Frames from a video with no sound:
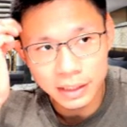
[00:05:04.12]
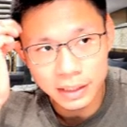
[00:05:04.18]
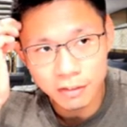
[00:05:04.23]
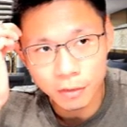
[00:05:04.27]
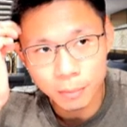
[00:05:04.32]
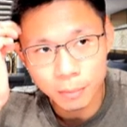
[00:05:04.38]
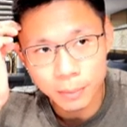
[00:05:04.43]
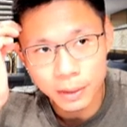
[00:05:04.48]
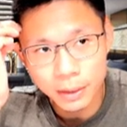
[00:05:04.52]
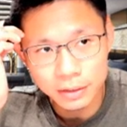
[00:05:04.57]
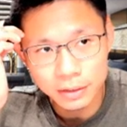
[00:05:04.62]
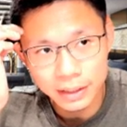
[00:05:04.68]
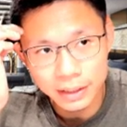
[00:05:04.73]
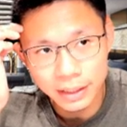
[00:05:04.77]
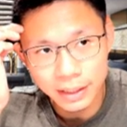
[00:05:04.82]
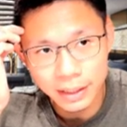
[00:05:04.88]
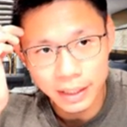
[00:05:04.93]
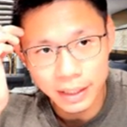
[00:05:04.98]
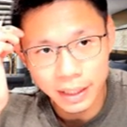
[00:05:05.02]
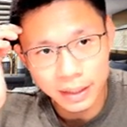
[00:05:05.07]
for me to say
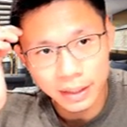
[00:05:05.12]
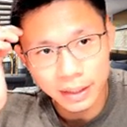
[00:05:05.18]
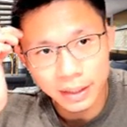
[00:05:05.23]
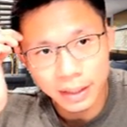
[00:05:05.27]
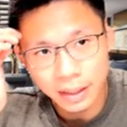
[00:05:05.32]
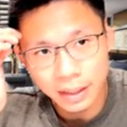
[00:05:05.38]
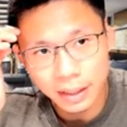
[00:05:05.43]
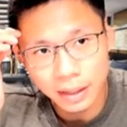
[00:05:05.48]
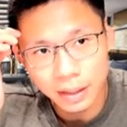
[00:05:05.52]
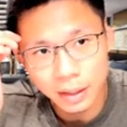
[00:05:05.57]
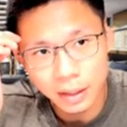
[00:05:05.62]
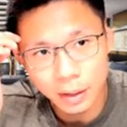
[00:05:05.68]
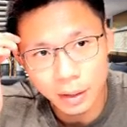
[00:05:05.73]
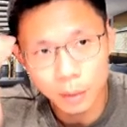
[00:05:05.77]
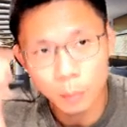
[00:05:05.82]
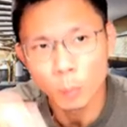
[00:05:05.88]
that the